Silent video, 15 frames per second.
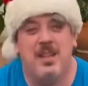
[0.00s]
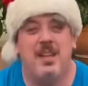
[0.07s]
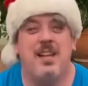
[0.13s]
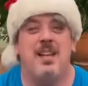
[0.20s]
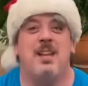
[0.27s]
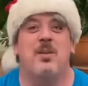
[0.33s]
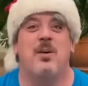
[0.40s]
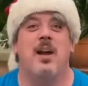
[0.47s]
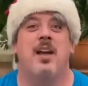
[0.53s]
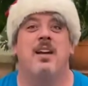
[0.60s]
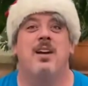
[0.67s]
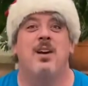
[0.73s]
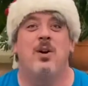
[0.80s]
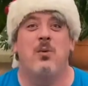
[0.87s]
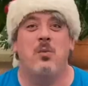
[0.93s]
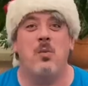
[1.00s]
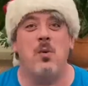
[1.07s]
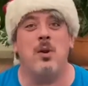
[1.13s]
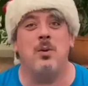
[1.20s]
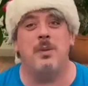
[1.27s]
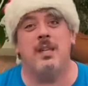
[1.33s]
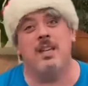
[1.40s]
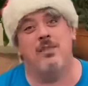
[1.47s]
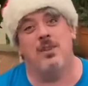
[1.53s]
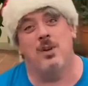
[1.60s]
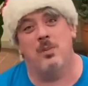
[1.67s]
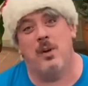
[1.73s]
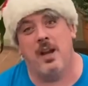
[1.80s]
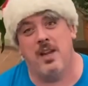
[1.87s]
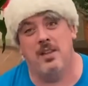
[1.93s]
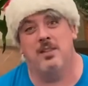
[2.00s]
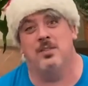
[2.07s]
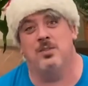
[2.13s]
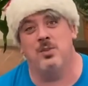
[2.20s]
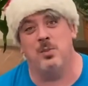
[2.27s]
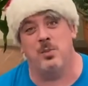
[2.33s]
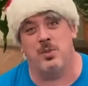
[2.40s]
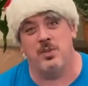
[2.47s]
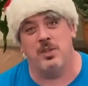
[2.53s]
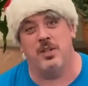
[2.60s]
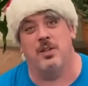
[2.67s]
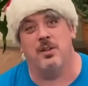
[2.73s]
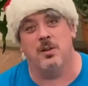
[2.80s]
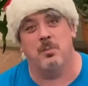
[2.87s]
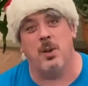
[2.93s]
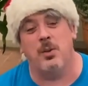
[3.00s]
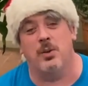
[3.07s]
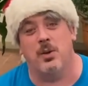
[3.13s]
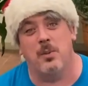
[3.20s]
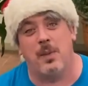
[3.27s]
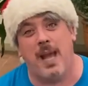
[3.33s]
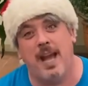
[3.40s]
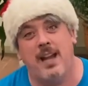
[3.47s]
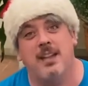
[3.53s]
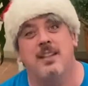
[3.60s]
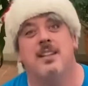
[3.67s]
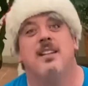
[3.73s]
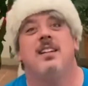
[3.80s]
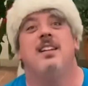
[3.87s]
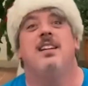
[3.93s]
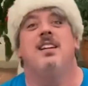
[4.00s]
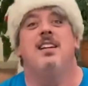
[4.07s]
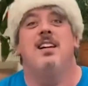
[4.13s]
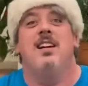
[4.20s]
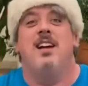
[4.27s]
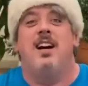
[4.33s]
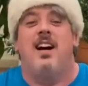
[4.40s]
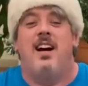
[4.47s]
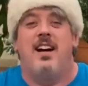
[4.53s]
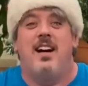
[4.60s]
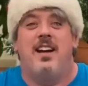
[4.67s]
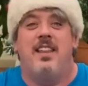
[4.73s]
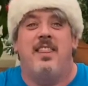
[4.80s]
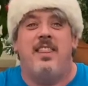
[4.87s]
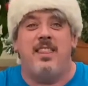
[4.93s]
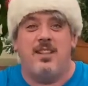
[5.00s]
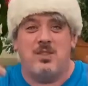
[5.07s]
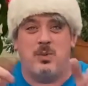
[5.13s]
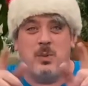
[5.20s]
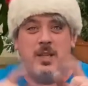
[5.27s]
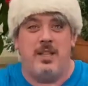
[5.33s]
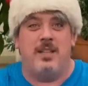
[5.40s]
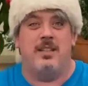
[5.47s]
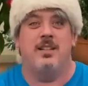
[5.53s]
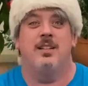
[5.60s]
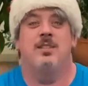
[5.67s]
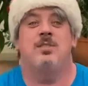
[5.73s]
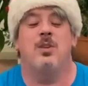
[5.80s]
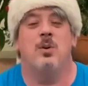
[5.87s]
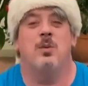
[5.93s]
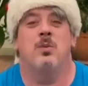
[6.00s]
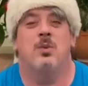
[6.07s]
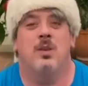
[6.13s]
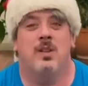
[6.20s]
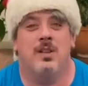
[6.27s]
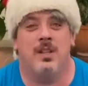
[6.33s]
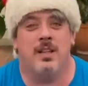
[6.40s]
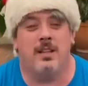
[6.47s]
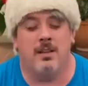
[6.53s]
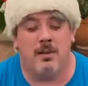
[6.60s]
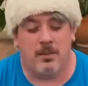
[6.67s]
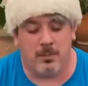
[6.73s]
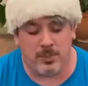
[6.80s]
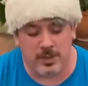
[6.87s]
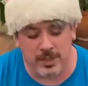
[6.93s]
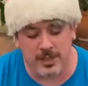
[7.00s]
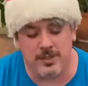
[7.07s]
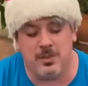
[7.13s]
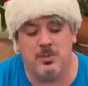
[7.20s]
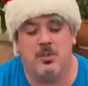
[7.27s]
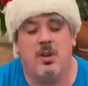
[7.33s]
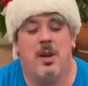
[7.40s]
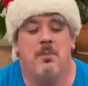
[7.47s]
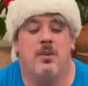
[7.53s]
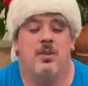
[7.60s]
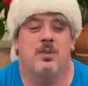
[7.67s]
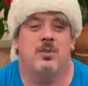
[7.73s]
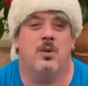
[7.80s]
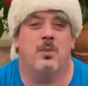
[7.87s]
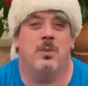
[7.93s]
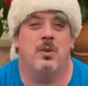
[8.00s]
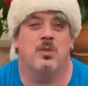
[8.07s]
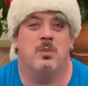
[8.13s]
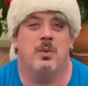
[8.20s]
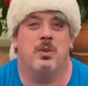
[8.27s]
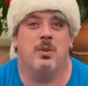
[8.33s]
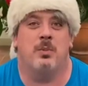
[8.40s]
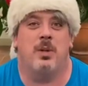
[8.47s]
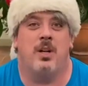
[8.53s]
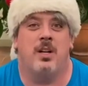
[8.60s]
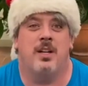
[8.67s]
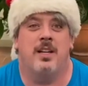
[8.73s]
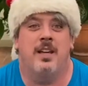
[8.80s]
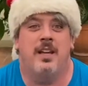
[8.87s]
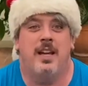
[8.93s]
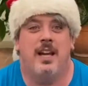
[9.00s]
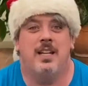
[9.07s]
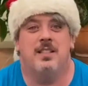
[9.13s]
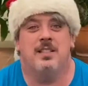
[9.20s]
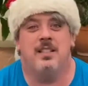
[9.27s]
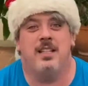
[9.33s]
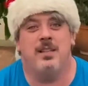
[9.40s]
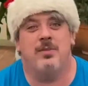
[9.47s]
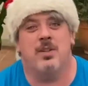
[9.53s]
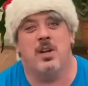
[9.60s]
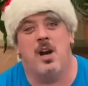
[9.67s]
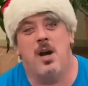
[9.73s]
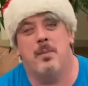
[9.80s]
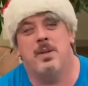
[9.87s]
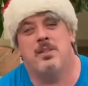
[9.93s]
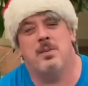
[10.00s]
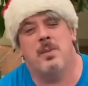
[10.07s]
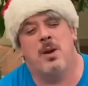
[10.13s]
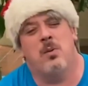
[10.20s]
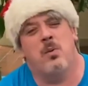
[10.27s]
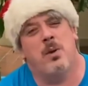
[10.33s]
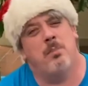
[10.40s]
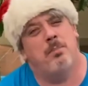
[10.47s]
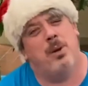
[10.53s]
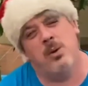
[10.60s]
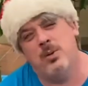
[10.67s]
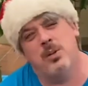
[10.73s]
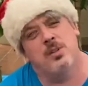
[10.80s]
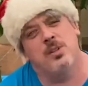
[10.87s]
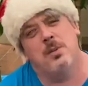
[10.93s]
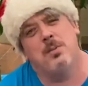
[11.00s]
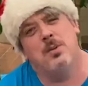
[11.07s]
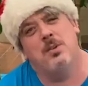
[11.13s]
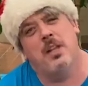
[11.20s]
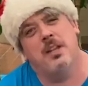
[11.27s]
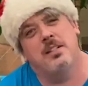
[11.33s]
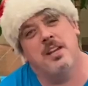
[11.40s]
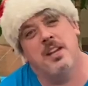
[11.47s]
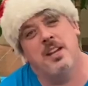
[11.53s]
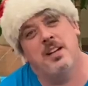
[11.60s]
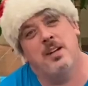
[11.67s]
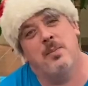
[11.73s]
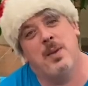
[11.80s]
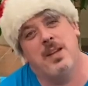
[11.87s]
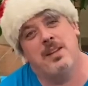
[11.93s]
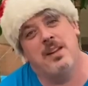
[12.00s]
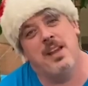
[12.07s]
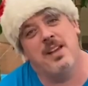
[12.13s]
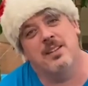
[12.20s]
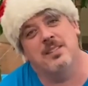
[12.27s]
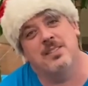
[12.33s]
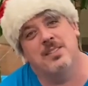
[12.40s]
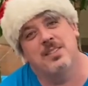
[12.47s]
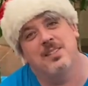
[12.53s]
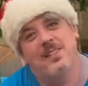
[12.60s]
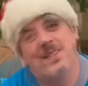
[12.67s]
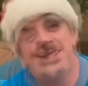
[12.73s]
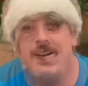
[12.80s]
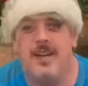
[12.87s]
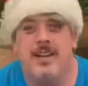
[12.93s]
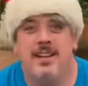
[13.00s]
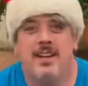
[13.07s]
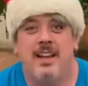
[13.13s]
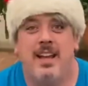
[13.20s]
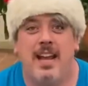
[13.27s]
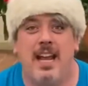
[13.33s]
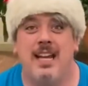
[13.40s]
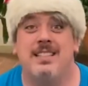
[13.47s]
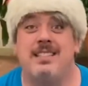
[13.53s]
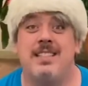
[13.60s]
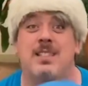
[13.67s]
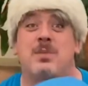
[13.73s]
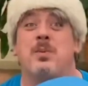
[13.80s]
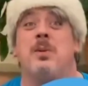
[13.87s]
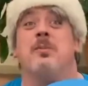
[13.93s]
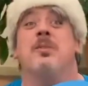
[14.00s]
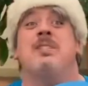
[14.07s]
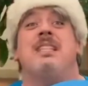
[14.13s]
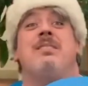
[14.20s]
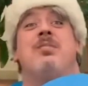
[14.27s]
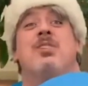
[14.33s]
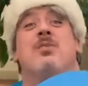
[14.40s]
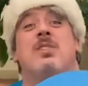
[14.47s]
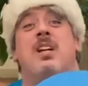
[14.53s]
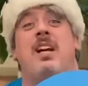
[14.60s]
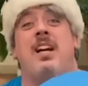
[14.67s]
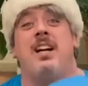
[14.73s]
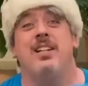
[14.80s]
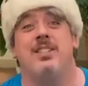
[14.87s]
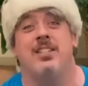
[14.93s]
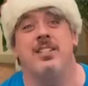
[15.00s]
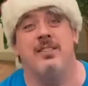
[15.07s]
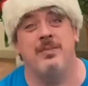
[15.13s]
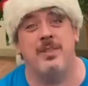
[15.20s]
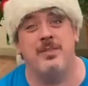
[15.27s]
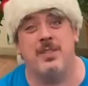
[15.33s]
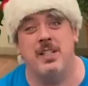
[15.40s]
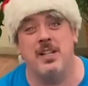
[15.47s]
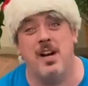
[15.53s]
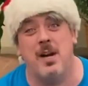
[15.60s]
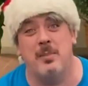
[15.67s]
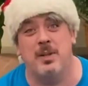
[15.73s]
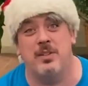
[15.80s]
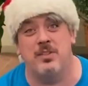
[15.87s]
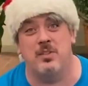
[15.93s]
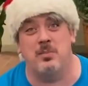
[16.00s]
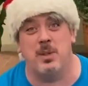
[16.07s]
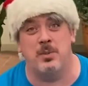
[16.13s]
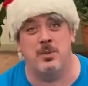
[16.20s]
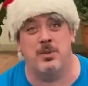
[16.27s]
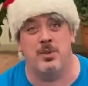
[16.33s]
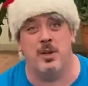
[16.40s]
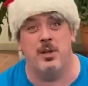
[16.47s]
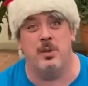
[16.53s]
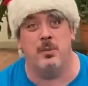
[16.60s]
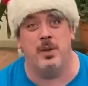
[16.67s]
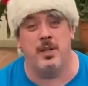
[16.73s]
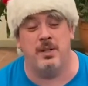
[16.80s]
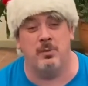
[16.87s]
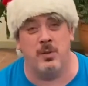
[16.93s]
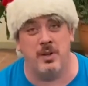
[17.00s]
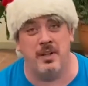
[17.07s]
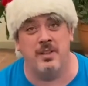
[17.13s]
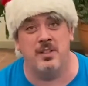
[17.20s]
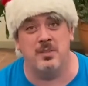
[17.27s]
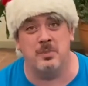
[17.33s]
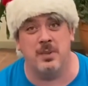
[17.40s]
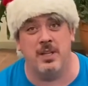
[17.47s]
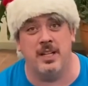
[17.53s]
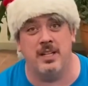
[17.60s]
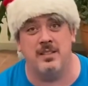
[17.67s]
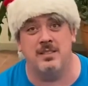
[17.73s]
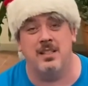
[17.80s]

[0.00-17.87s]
Anyway, we'll be giving away the Super Sticker Poker Pack uh, this week. So please subscribe to the Skorpios Builder blog and leave a comment about what poker chip you'd like Diana to make next. All right, and since we received over one hundred fifty comments of people trying to win one of these blades,